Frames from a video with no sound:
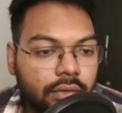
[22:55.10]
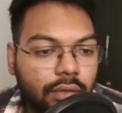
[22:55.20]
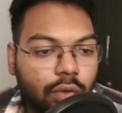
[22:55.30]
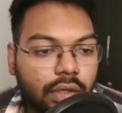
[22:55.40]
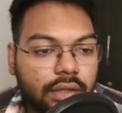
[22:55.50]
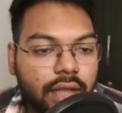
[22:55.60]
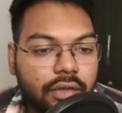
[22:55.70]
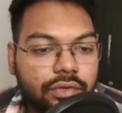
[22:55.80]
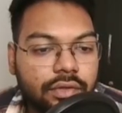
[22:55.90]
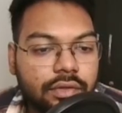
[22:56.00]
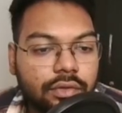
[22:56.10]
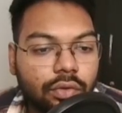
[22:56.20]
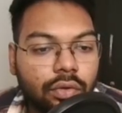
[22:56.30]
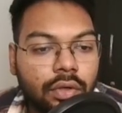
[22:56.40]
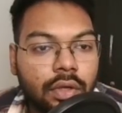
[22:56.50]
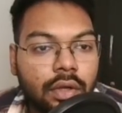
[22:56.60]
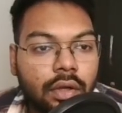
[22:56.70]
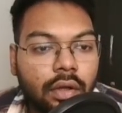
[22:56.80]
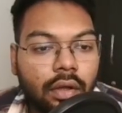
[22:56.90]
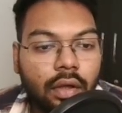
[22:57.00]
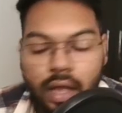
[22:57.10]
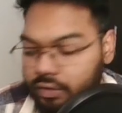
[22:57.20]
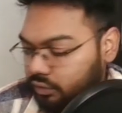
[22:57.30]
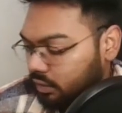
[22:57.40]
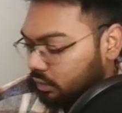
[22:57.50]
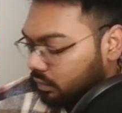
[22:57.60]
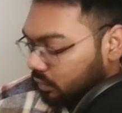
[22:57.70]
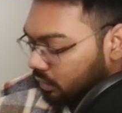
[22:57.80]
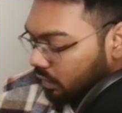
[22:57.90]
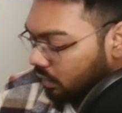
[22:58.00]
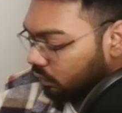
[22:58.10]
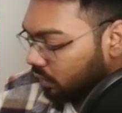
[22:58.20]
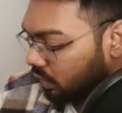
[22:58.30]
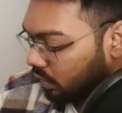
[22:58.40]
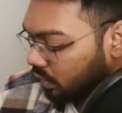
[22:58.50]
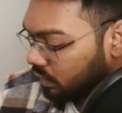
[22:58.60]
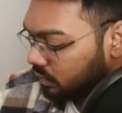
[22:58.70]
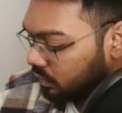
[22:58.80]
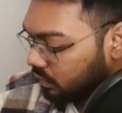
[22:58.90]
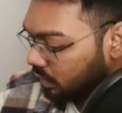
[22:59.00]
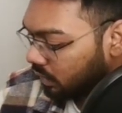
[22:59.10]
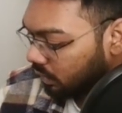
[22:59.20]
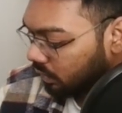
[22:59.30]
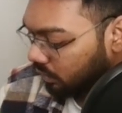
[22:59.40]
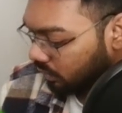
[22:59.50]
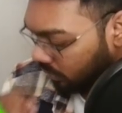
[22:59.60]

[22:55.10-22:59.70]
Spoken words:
Then what are the actions? So actions would consider